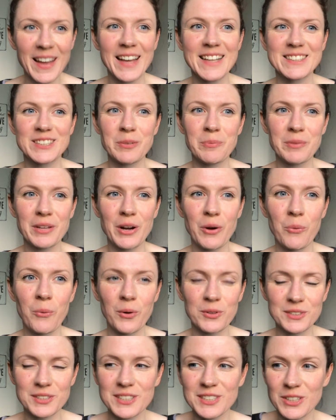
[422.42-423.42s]
It's something I
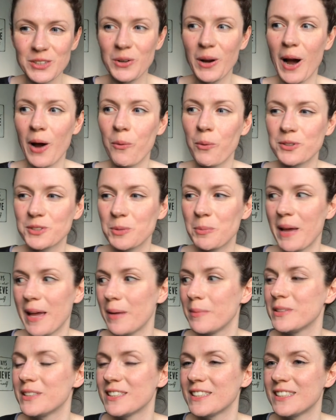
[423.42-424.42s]
want to do. I want to be
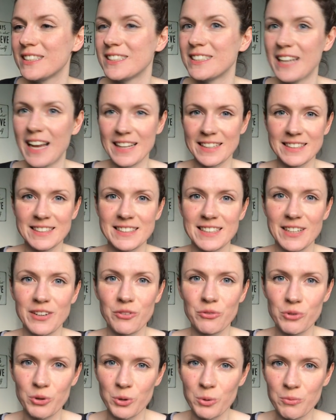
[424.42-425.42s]
able to stand in
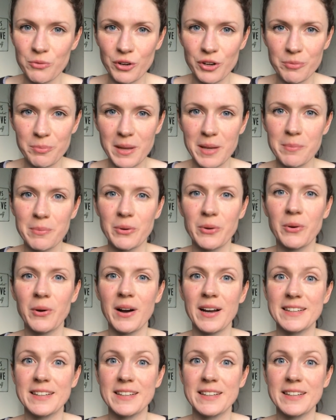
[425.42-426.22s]
a room full of people